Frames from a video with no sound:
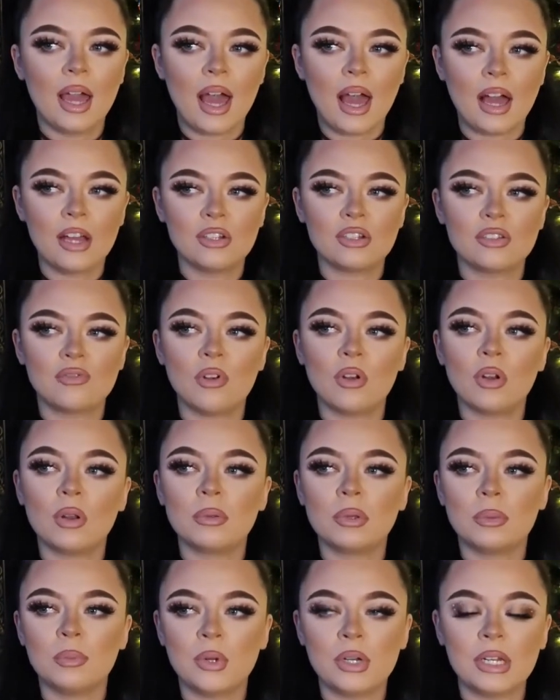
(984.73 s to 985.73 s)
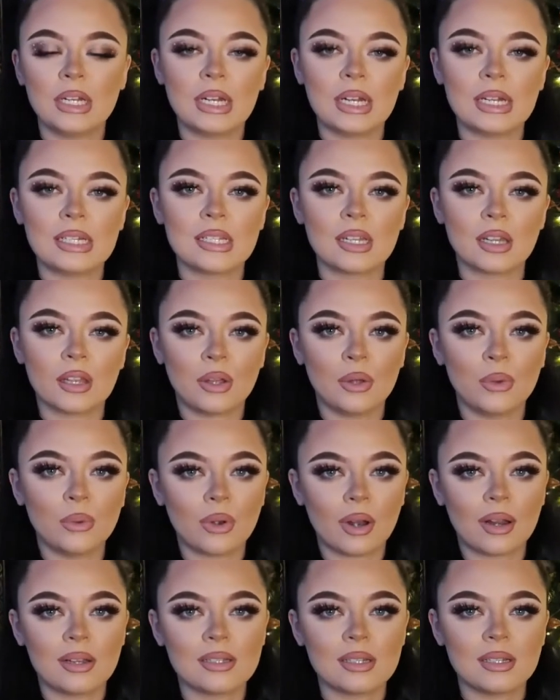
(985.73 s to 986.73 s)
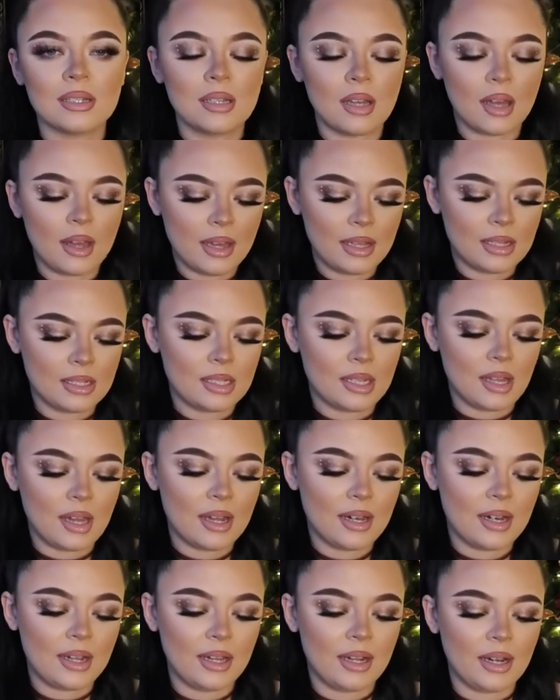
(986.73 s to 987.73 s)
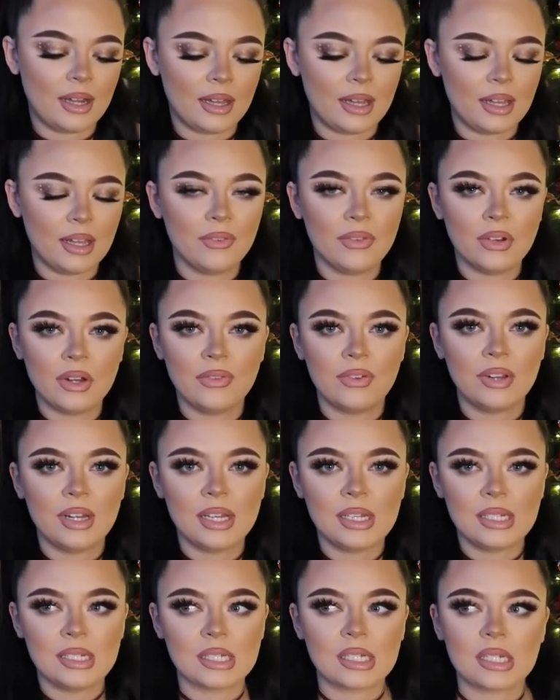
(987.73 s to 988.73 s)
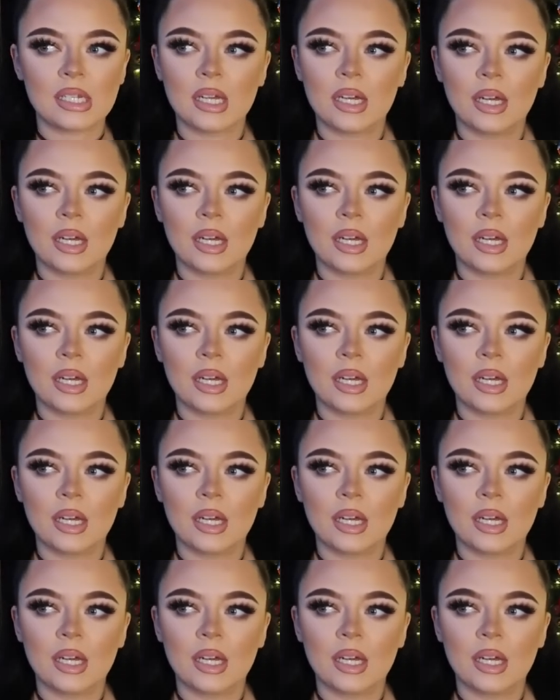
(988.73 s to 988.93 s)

and just roll up the money nice and cute, nice and tight inside it. Like, even if it is,